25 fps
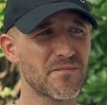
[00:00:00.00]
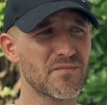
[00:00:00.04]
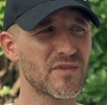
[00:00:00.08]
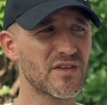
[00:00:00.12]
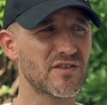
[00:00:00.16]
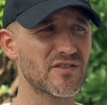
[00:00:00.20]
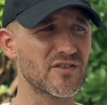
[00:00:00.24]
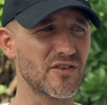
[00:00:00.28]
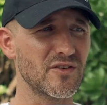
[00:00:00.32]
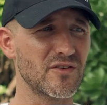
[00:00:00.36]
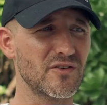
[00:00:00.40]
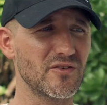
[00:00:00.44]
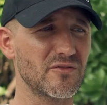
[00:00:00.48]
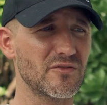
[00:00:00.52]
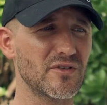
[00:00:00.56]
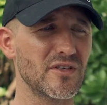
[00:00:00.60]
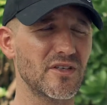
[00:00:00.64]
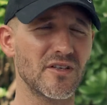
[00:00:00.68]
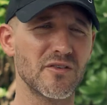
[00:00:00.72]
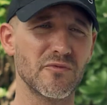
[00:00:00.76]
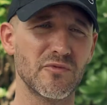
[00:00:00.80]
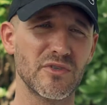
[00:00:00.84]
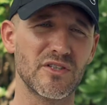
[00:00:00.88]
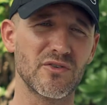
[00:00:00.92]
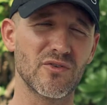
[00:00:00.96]
So
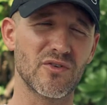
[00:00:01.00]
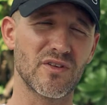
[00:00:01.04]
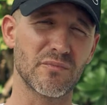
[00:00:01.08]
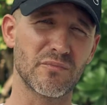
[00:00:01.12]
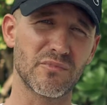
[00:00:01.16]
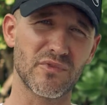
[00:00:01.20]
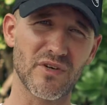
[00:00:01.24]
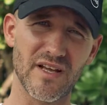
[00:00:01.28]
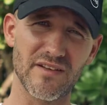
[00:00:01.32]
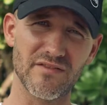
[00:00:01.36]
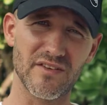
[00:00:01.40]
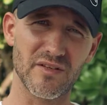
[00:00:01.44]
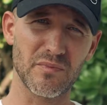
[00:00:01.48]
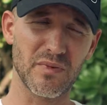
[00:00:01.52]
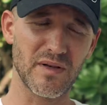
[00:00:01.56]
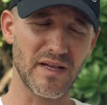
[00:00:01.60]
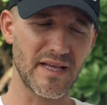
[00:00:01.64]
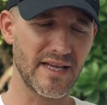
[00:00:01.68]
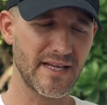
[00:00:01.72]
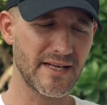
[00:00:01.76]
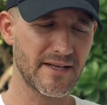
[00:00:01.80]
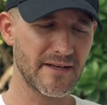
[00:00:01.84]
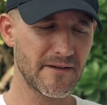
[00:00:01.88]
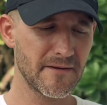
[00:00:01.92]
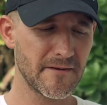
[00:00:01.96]
uh, we took a private
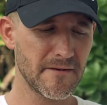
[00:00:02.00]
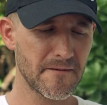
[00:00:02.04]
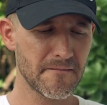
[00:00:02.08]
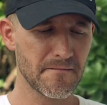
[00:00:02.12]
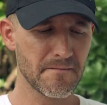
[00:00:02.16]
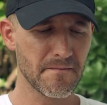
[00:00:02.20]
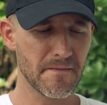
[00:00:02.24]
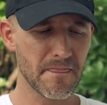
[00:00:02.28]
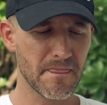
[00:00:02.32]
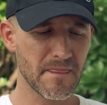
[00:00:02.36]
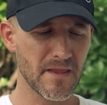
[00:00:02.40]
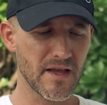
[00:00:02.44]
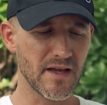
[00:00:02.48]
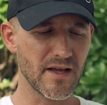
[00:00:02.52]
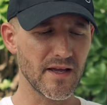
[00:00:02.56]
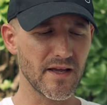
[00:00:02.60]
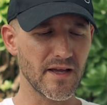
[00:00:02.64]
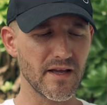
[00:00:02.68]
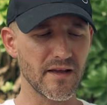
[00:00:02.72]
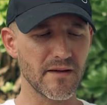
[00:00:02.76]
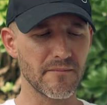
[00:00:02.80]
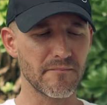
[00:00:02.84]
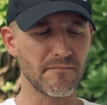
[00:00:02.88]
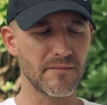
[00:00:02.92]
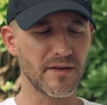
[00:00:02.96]
plane
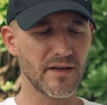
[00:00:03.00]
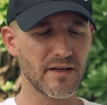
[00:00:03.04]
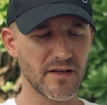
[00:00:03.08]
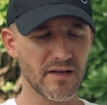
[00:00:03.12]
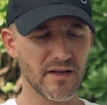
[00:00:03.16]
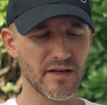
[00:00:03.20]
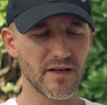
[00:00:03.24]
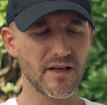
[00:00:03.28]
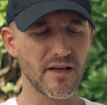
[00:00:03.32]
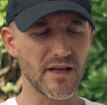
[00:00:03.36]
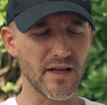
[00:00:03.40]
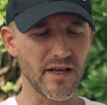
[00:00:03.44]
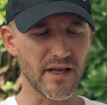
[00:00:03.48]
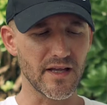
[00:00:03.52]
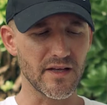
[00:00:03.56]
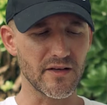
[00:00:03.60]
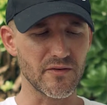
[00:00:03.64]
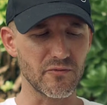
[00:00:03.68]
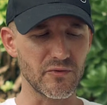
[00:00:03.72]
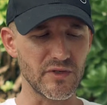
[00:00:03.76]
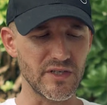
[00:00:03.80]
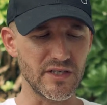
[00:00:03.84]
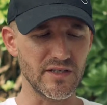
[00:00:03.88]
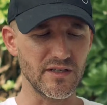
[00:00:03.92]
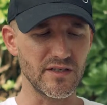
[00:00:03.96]
um, and
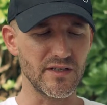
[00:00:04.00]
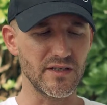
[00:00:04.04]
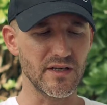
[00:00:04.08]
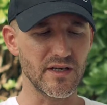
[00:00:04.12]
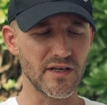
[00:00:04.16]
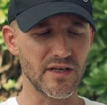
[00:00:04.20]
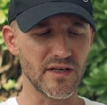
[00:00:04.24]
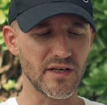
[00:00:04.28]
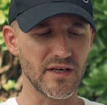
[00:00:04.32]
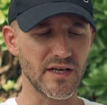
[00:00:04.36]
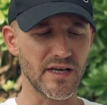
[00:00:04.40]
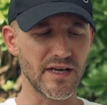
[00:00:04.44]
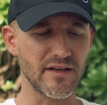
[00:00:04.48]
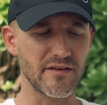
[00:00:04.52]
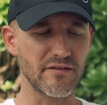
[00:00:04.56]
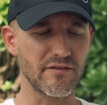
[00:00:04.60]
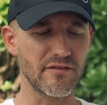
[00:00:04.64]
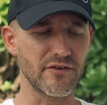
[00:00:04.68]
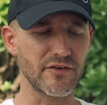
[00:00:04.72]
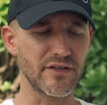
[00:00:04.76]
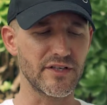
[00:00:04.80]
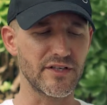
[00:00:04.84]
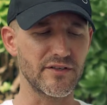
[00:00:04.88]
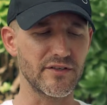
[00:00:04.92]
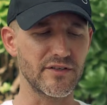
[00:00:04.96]
we uh, had a
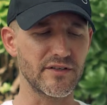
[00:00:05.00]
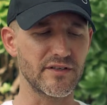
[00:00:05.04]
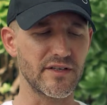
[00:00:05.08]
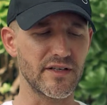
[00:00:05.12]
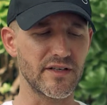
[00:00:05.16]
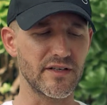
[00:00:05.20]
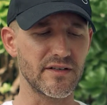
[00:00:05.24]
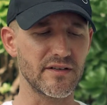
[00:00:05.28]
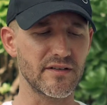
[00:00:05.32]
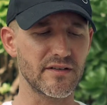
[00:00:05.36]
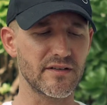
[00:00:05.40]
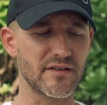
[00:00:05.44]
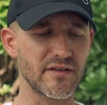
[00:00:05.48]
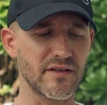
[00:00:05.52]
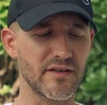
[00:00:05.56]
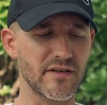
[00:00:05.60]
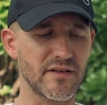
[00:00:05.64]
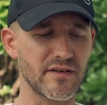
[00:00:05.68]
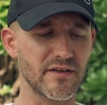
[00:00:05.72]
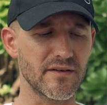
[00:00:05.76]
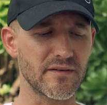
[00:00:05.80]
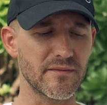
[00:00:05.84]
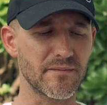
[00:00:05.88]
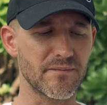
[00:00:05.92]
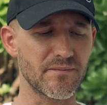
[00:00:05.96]
very good and
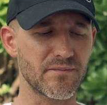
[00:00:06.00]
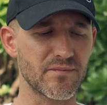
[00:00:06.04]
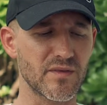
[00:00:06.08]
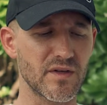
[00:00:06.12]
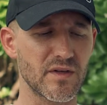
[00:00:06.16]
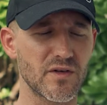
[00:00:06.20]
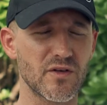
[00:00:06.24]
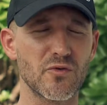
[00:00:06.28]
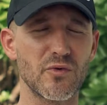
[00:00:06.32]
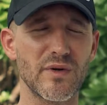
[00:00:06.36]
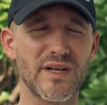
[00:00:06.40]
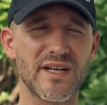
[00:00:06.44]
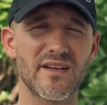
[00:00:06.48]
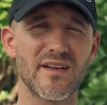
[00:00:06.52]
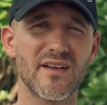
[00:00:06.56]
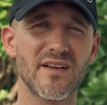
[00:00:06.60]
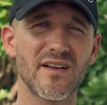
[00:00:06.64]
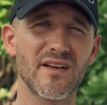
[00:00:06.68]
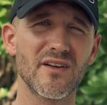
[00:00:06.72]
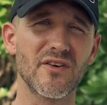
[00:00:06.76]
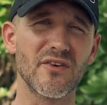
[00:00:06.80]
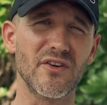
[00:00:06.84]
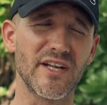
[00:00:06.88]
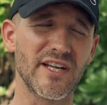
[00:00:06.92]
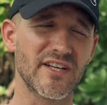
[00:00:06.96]
um, quick
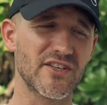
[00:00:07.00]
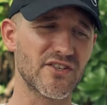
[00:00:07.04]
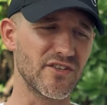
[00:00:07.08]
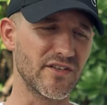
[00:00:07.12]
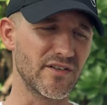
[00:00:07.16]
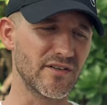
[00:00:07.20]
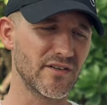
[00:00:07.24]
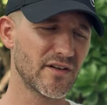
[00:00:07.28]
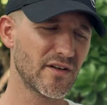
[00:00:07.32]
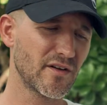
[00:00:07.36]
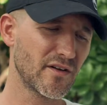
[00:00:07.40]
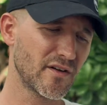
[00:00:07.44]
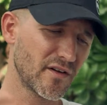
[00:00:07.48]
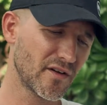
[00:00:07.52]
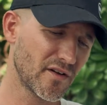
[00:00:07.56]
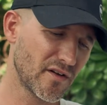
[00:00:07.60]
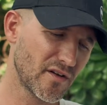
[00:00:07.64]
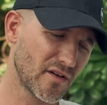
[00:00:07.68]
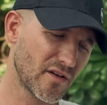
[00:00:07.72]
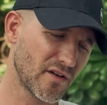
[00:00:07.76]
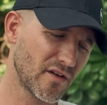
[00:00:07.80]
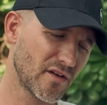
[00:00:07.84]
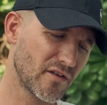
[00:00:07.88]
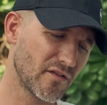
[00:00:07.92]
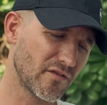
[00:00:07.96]
connection
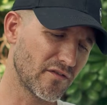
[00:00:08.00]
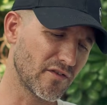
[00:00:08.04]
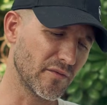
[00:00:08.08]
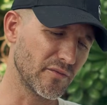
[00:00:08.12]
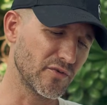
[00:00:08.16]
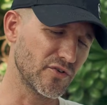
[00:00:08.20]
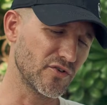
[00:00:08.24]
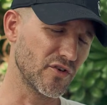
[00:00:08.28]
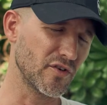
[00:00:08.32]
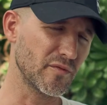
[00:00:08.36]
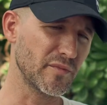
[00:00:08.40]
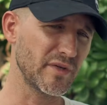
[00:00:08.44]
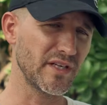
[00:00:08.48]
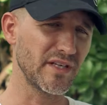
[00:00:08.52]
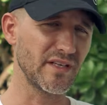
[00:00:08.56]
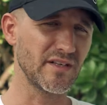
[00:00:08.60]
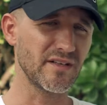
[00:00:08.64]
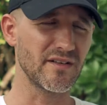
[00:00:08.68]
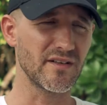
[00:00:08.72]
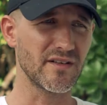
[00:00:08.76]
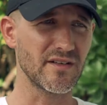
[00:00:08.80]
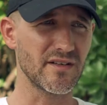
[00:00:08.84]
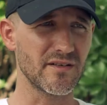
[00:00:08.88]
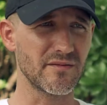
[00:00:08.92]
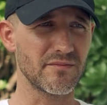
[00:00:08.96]
from
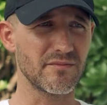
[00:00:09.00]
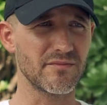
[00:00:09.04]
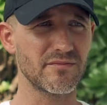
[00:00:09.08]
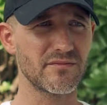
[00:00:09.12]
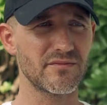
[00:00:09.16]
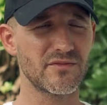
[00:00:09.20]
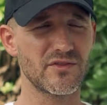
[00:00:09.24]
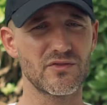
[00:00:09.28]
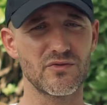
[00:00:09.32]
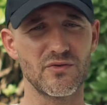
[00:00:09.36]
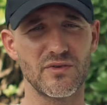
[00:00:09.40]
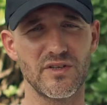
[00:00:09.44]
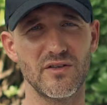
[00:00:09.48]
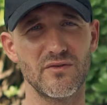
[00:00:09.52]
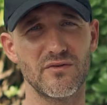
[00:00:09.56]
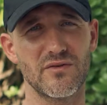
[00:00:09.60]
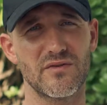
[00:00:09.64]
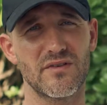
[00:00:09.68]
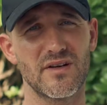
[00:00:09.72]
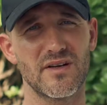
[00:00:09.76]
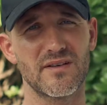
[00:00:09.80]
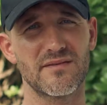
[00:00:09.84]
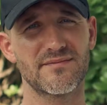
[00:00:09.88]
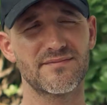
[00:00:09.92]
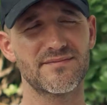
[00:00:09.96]
Germany um, to
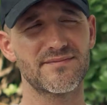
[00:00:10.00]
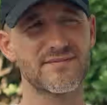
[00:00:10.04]
Eleuthera.